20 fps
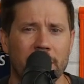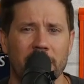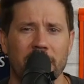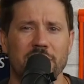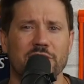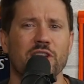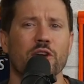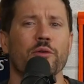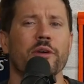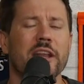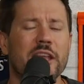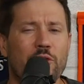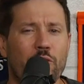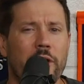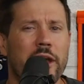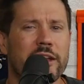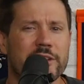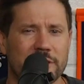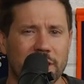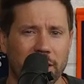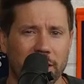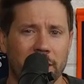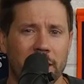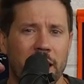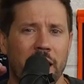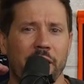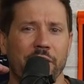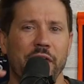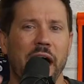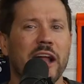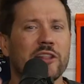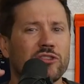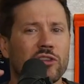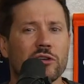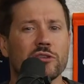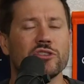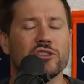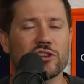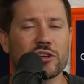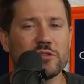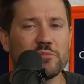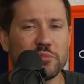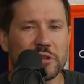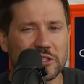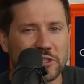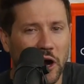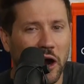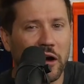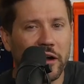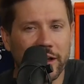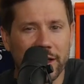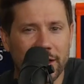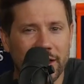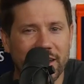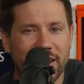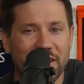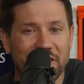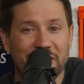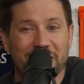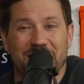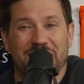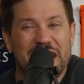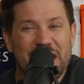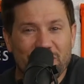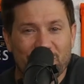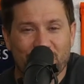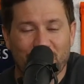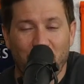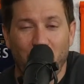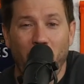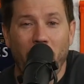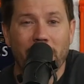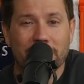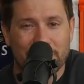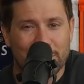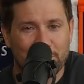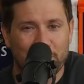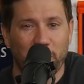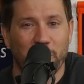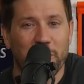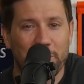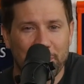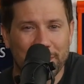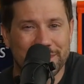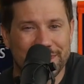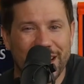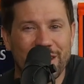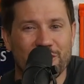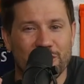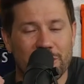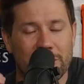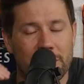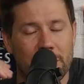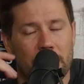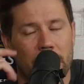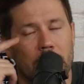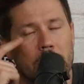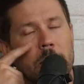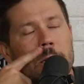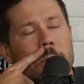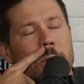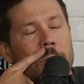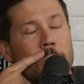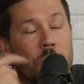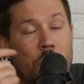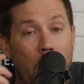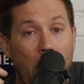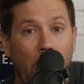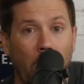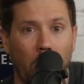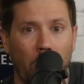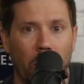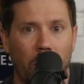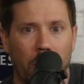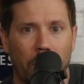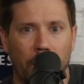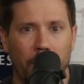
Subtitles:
Is there any reason that dude shouldn't be targeted at least once per possession? No.